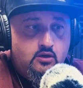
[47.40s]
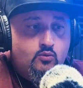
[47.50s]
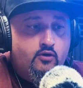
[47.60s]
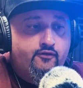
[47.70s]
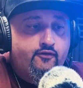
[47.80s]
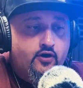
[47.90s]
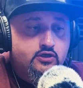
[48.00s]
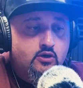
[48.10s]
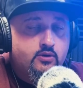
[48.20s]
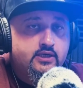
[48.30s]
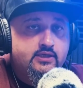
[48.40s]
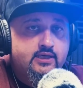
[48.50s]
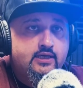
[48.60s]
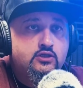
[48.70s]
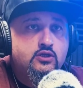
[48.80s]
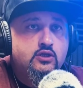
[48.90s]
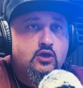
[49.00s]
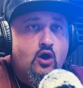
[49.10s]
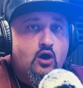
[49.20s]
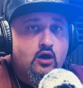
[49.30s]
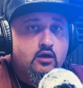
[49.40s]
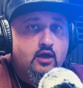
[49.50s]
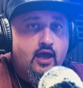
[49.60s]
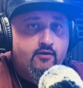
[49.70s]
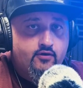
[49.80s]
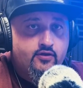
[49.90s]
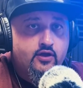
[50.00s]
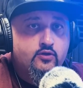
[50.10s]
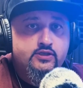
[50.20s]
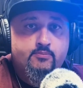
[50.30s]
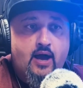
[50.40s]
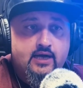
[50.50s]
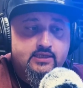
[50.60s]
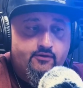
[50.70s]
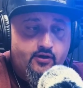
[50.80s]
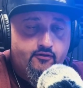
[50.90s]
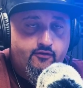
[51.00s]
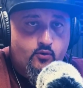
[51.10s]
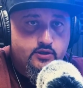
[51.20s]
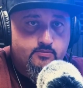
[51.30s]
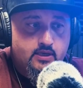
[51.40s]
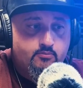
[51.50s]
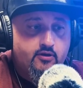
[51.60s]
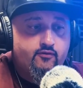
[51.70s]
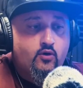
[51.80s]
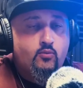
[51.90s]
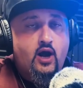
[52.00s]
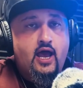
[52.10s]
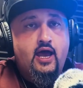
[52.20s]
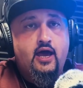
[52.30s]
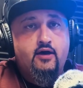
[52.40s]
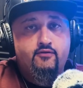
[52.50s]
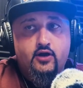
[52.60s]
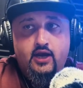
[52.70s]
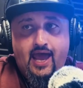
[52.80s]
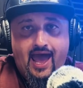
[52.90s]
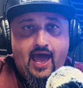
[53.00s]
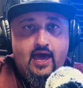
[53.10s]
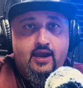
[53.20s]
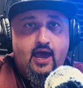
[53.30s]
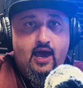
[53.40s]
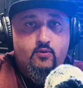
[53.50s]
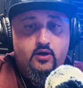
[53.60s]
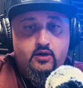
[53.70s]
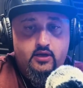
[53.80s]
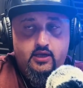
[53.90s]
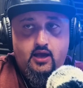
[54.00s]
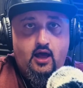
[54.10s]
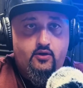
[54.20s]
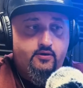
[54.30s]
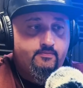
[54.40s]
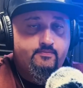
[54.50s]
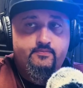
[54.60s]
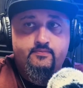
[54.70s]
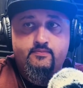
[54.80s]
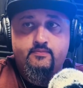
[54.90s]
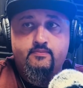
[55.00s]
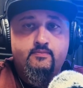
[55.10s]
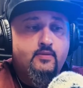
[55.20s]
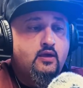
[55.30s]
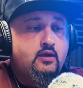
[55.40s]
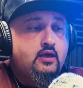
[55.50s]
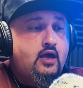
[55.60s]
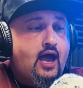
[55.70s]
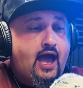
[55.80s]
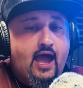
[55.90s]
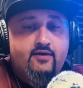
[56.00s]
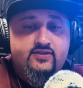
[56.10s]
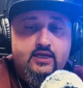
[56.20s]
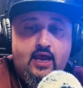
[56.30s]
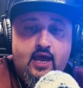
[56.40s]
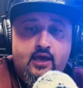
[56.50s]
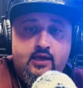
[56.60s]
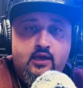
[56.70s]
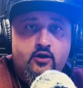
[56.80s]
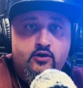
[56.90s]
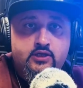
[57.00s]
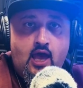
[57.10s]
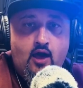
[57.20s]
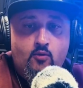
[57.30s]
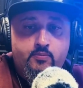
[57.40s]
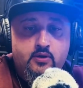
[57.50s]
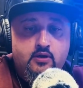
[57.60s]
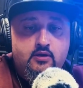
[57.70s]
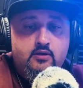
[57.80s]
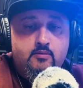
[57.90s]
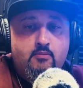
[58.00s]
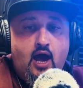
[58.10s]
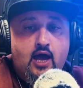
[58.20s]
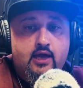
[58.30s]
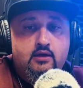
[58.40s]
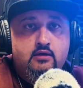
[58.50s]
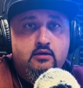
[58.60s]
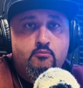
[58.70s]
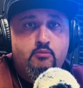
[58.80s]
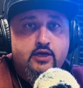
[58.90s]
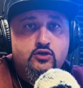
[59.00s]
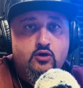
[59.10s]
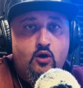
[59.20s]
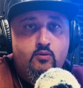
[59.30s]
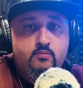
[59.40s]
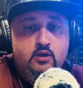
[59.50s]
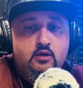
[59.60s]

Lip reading: We're first going to teach the dog everything using positive reinforcement before we're ever going to add our e-collar. I have today here to help my metronome.